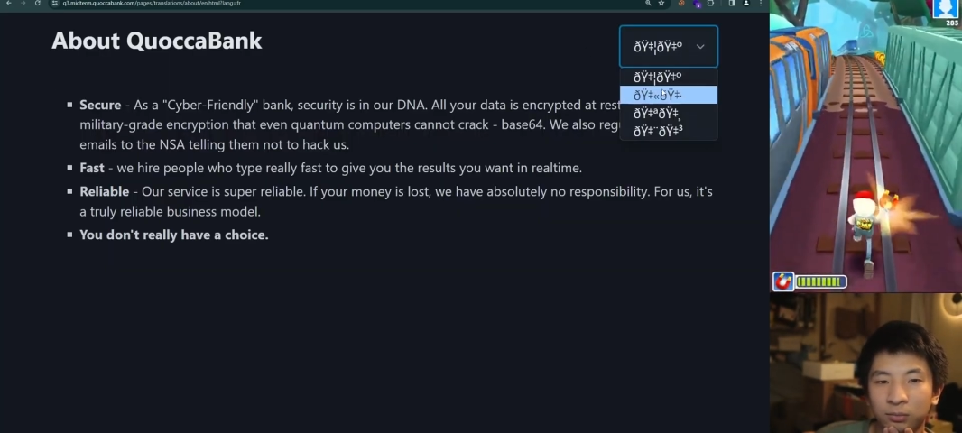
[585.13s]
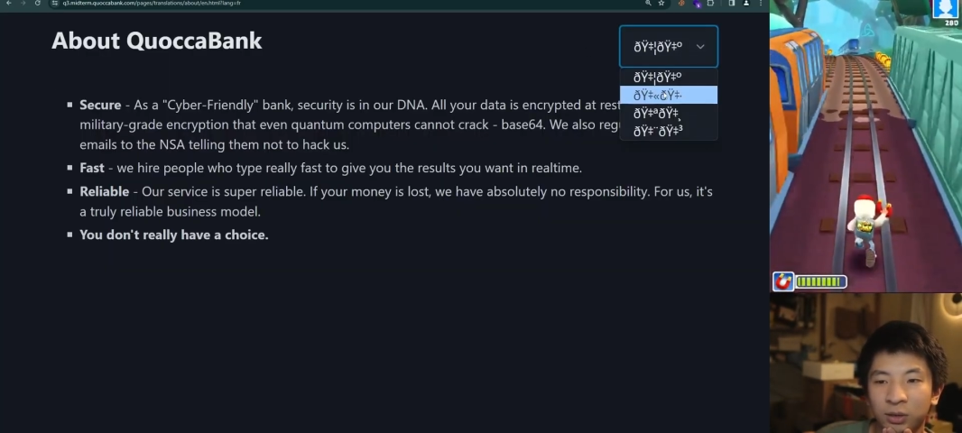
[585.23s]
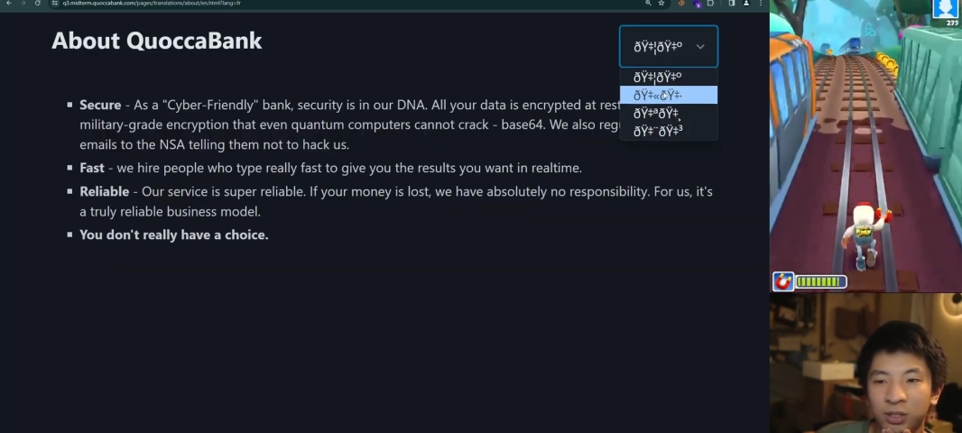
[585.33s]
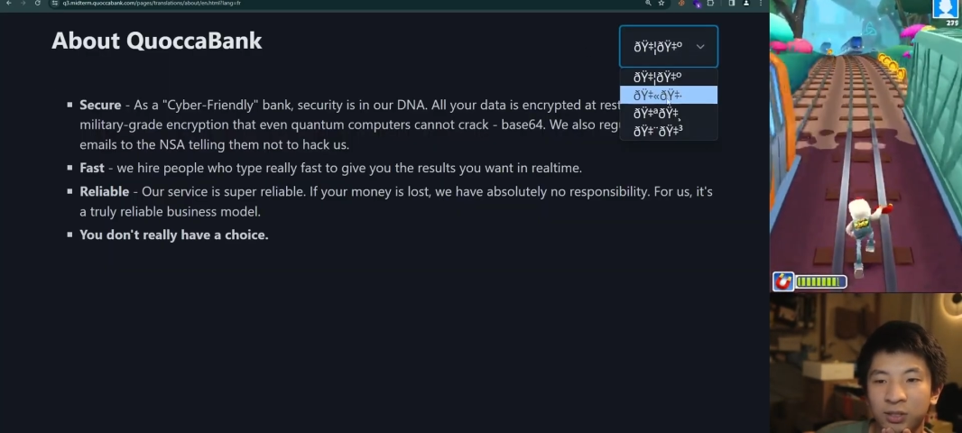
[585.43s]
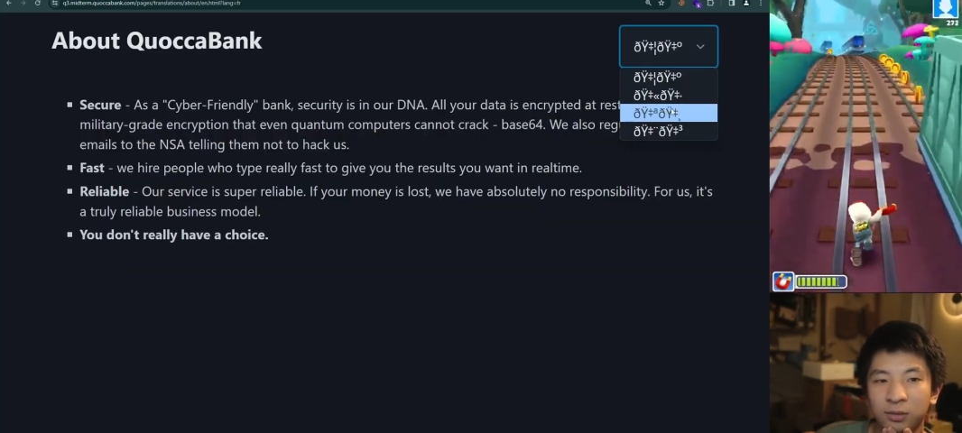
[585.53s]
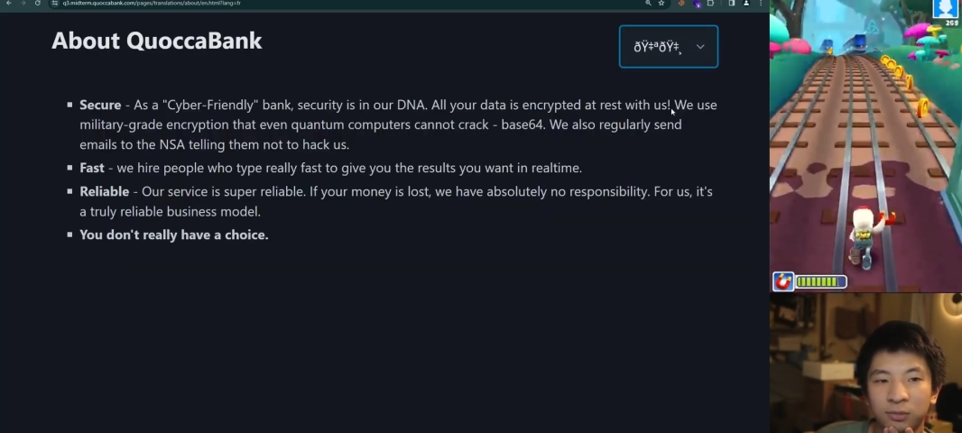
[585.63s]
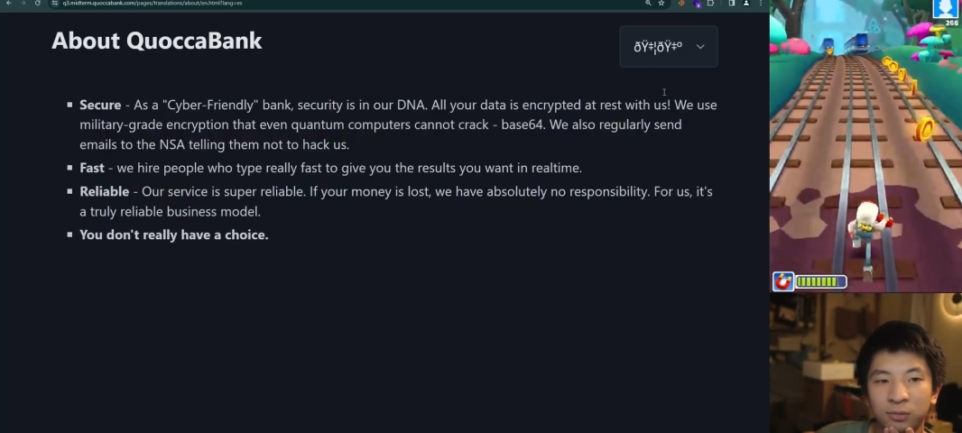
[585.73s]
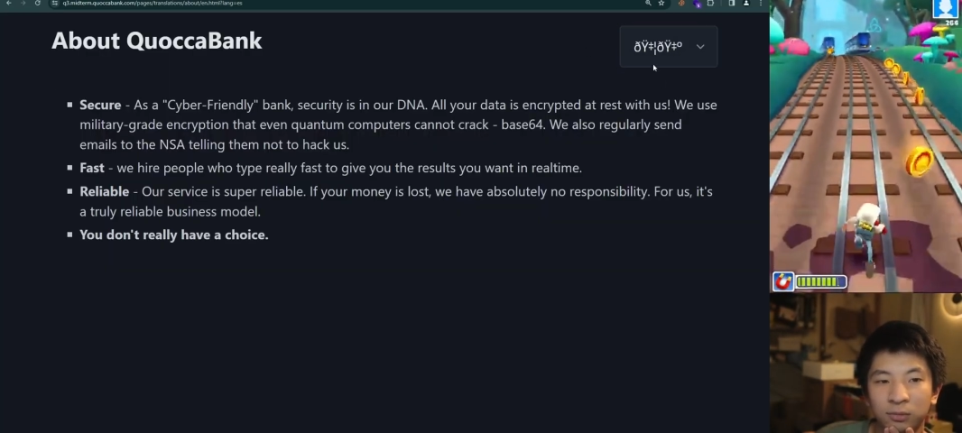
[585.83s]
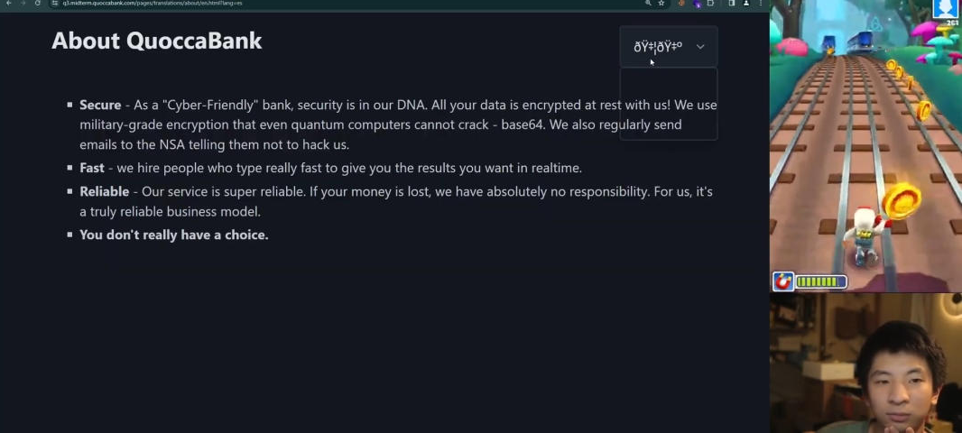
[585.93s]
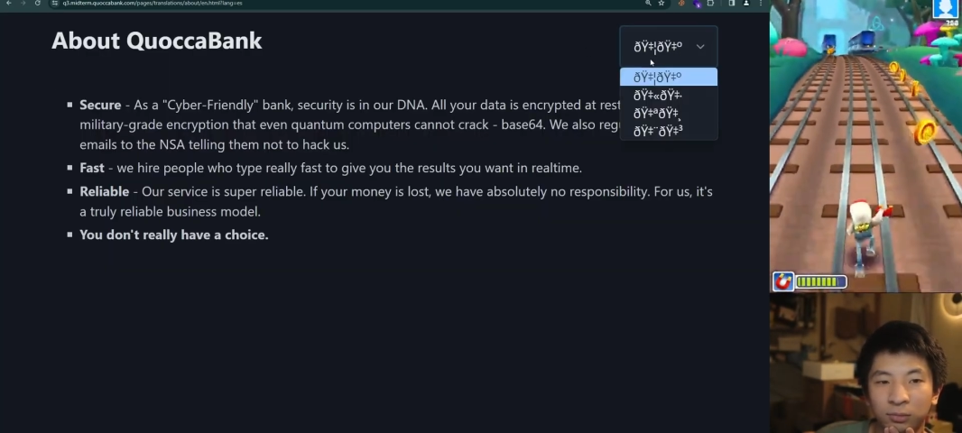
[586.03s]
That's
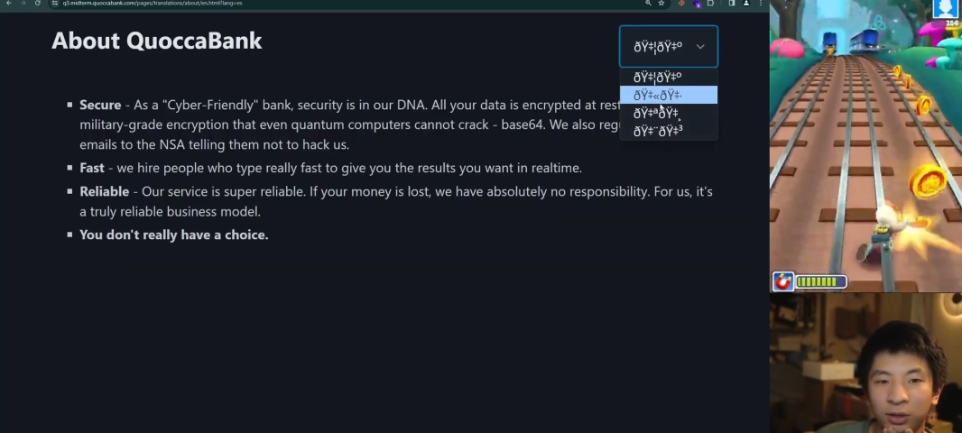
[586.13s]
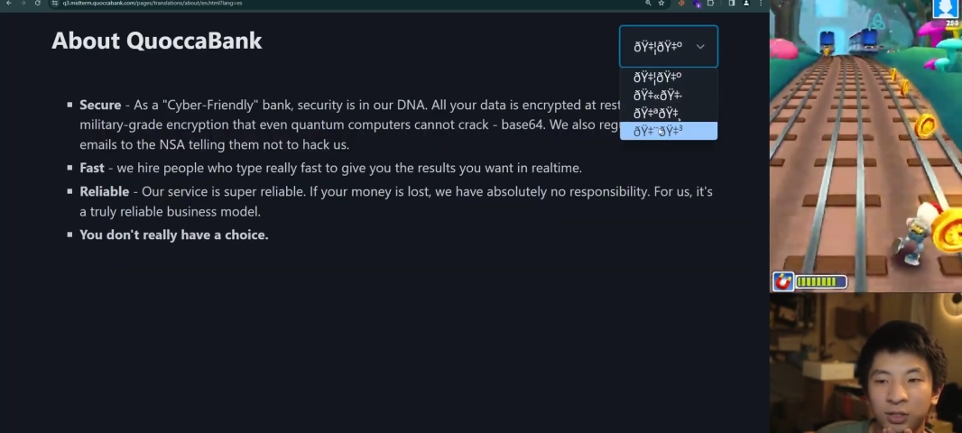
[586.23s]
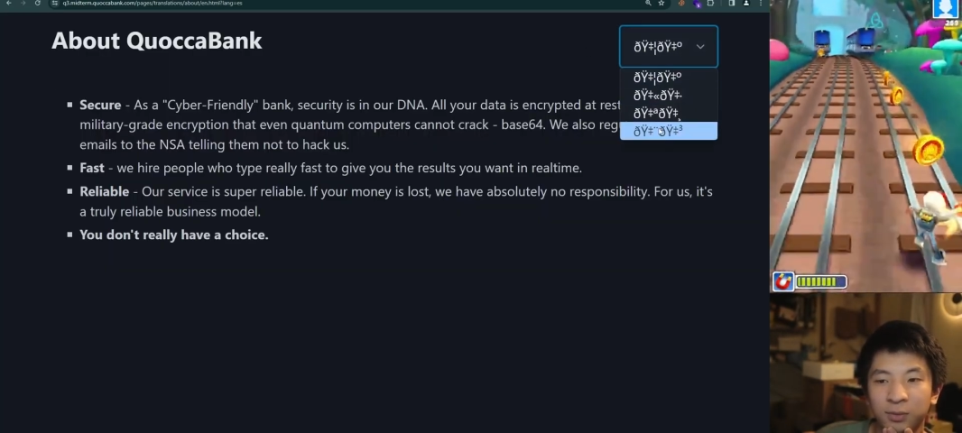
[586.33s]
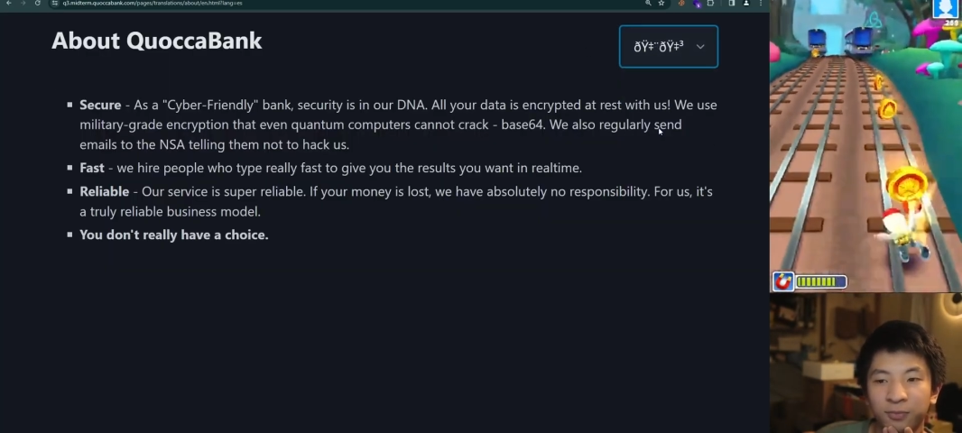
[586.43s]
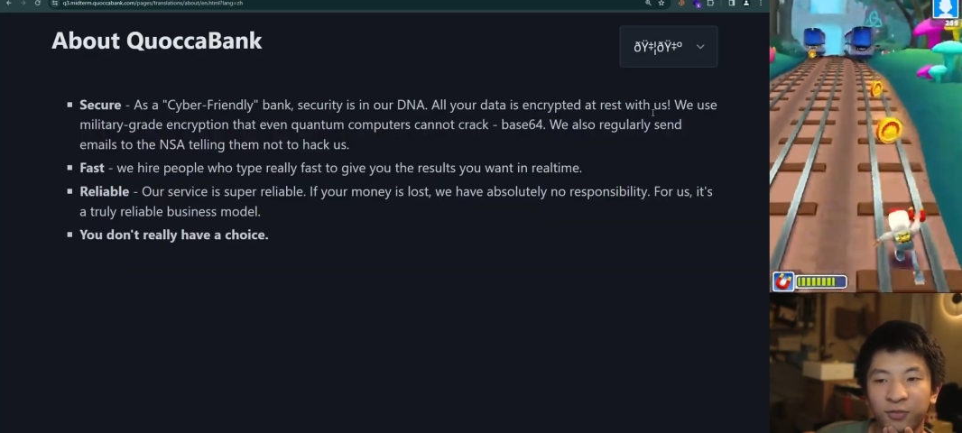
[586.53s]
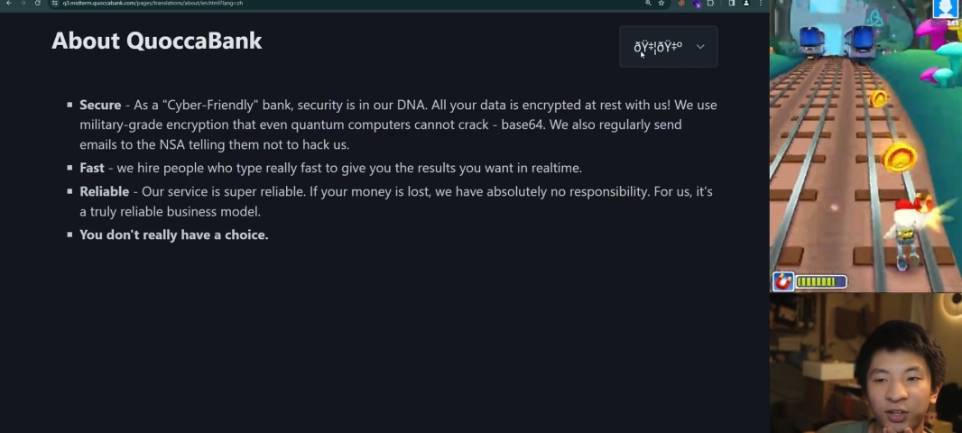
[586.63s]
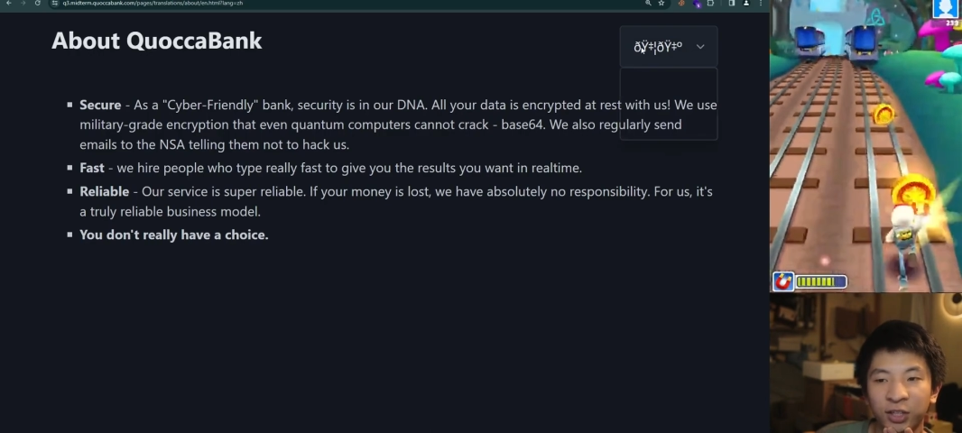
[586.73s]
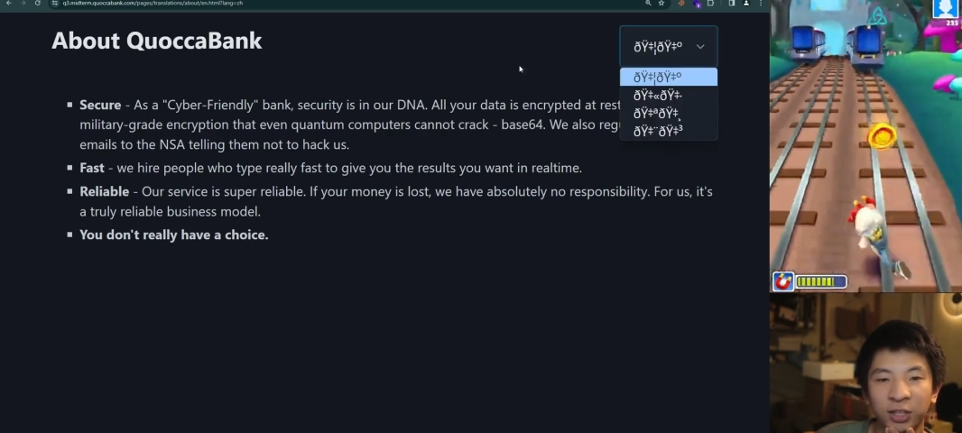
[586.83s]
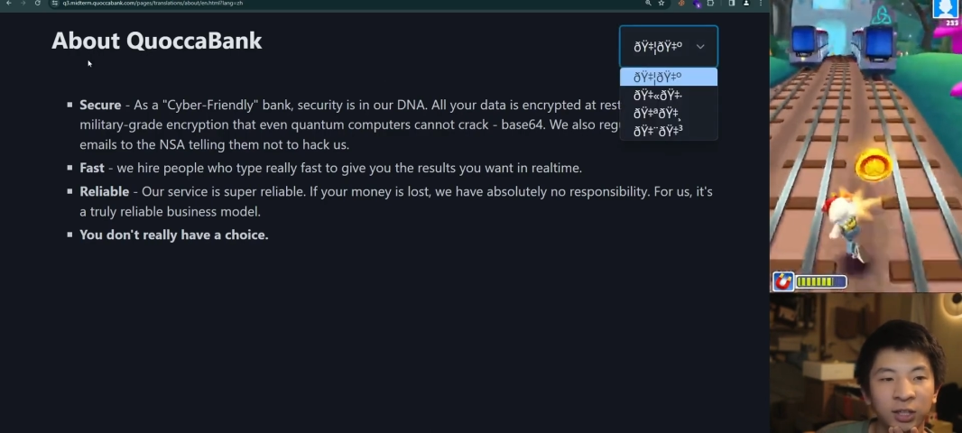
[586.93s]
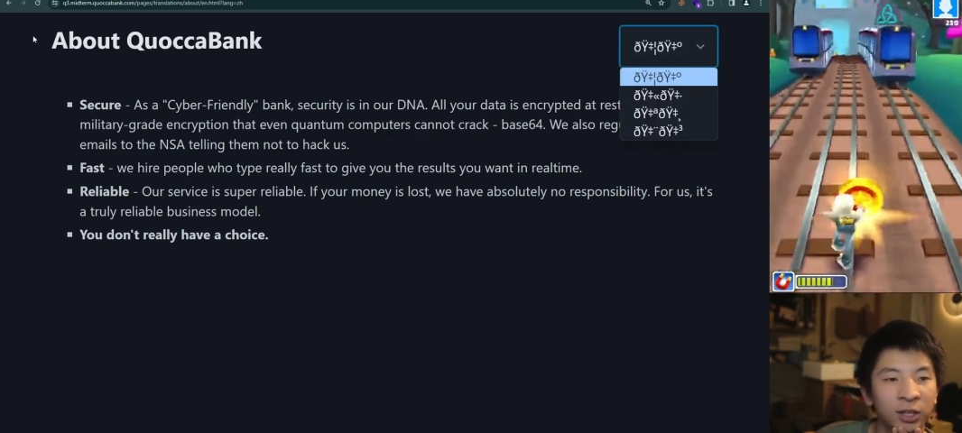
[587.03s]

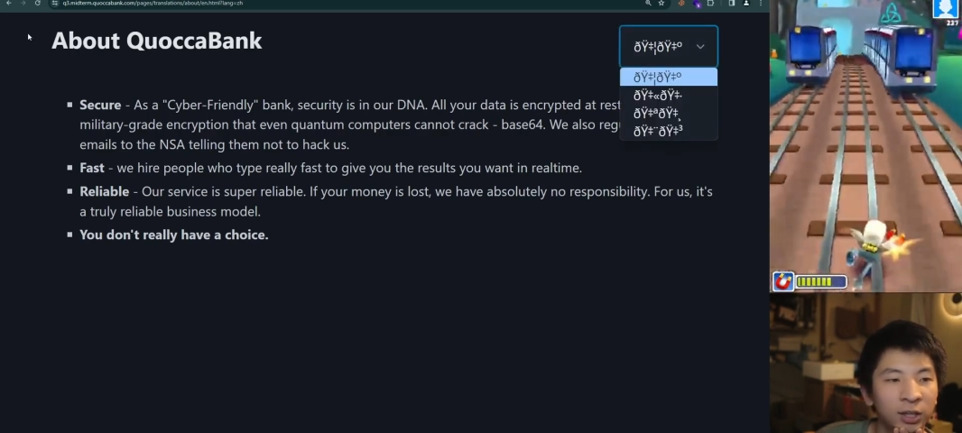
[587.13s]
funky.